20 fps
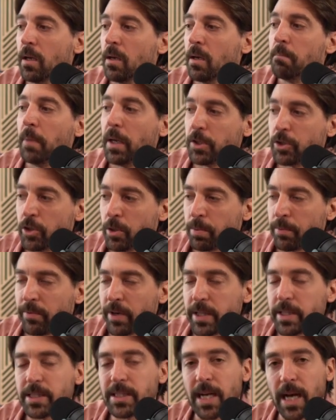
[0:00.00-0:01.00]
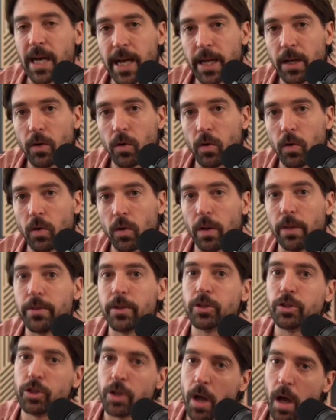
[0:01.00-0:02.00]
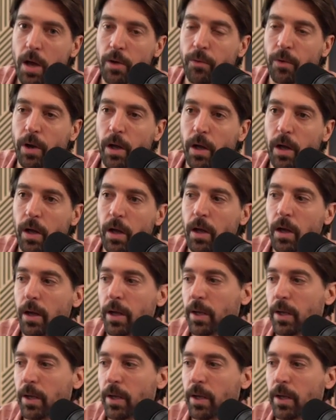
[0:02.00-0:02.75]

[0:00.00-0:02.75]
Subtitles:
make sure to provide the title and the genre